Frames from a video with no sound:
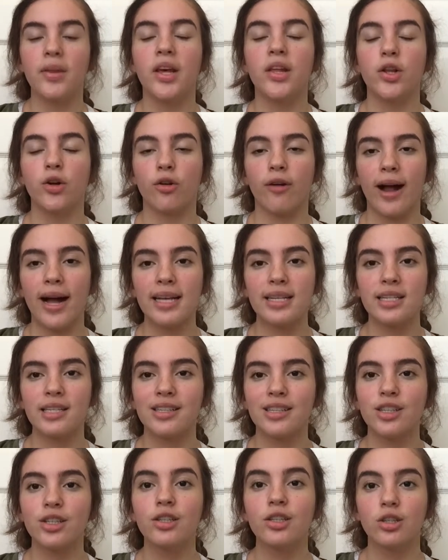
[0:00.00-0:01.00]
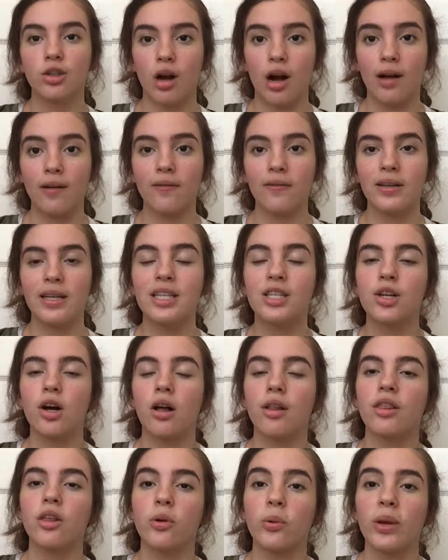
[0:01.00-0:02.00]
and the crest or trough is
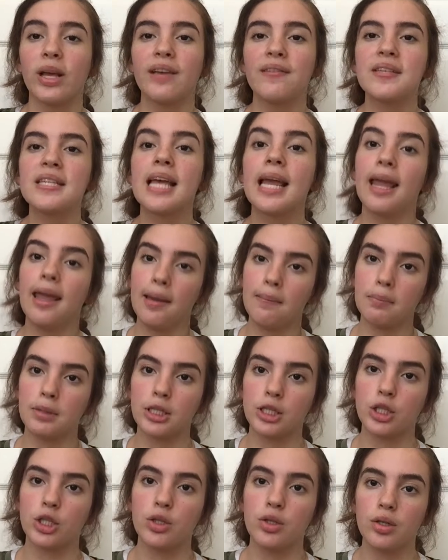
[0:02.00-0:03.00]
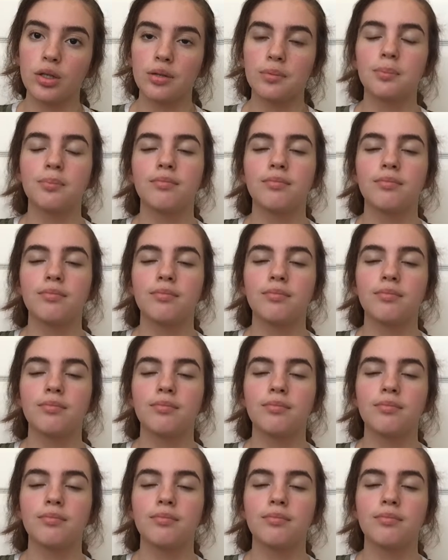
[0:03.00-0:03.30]
called the wave's amplitude.